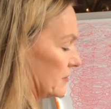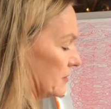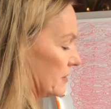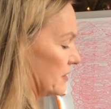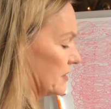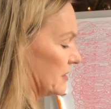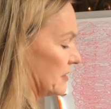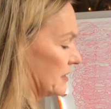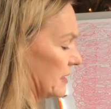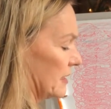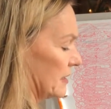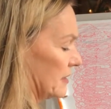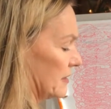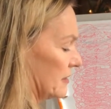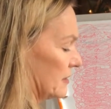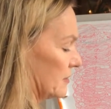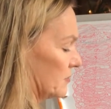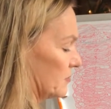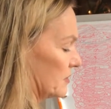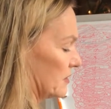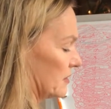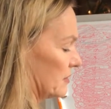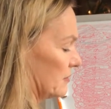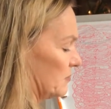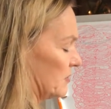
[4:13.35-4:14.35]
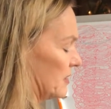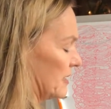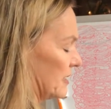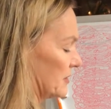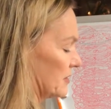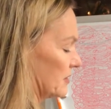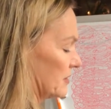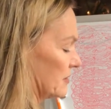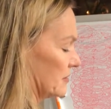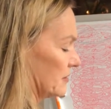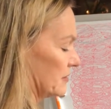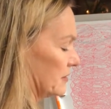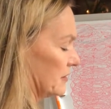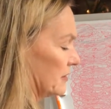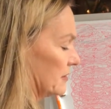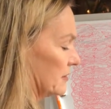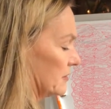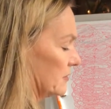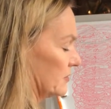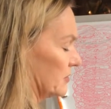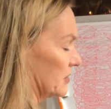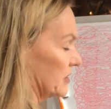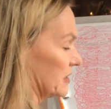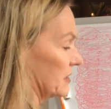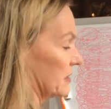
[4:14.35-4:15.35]
Let's tie it in with the masculine
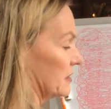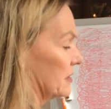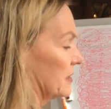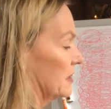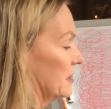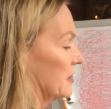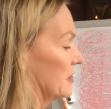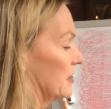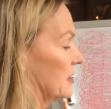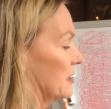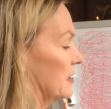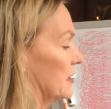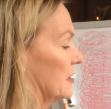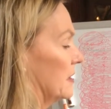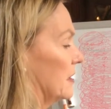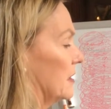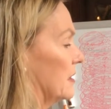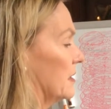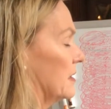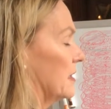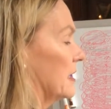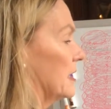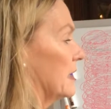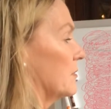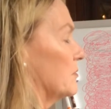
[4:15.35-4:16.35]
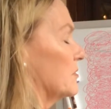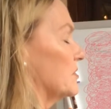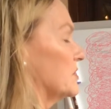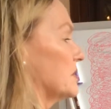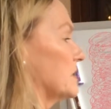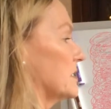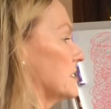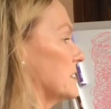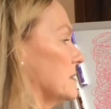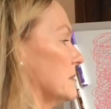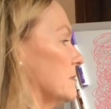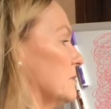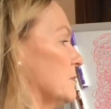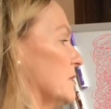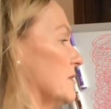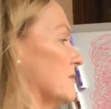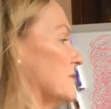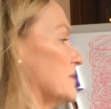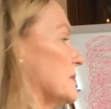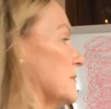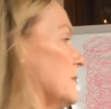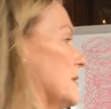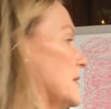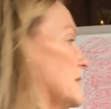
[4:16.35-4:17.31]
energy. All right, we're just gonna move some